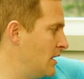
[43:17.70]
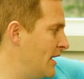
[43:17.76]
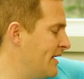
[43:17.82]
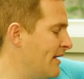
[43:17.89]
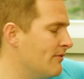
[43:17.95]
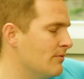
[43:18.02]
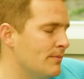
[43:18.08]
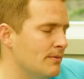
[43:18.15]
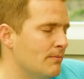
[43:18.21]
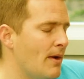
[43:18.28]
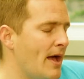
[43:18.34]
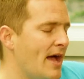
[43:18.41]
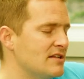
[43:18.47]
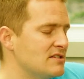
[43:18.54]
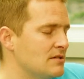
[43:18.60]
I'd never been
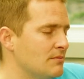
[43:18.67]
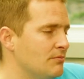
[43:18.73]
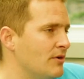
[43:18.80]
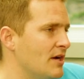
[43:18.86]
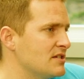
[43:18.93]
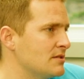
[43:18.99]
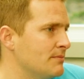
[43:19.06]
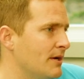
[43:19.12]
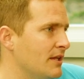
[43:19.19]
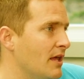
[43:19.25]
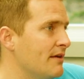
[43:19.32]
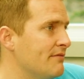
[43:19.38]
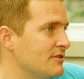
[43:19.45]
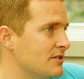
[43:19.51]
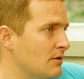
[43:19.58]
as depressed in my
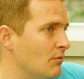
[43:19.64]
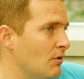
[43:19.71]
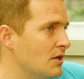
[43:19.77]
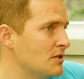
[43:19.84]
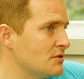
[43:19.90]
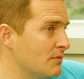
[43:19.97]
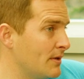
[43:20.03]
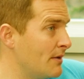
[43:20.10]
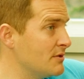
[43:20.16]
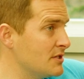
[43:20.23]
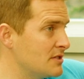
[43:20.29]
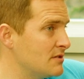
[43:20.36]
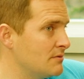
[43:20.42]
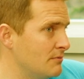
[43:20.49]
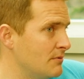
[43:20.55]
life as I was when I
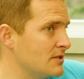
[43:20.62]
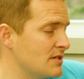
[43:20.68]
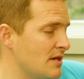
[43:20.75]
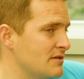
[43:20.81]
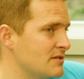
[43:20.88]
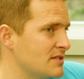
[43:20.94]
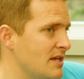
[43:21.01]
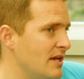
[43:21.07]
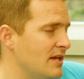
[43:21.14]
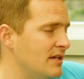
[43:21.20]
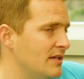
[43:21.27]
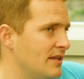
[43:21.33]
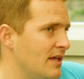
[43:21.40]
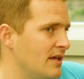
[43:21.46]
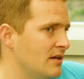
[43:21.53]
was was I was
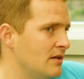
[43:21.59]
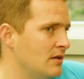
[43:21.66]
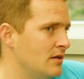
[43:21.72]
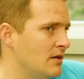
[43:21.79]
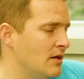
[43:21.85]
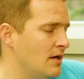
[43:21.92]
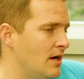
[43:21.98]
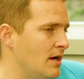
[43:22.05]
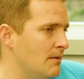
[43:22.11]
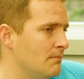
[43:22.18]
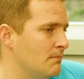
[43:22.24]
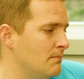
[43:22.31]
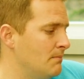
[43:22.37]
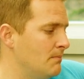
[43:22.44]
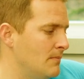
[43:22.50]
taking that.
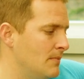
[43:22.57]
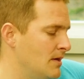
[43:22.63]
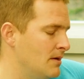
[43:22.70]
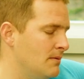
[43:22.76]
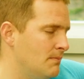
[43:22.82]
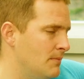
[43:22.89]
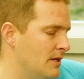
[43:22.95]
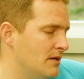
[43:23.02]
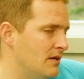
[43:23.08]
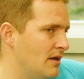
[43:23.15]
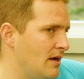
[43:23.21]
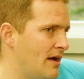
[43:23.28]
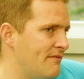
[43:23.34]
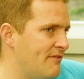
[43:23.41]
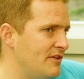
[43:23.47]
Um, but
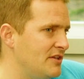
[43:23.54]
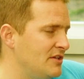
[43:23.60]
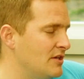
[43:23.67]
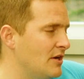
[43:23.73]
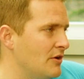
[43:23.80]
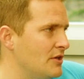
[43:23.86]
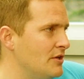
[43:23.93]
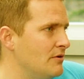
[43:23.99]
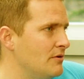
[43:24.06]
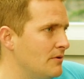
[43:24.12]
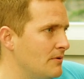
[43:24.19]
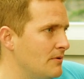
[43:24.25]
I've you know so you, you hear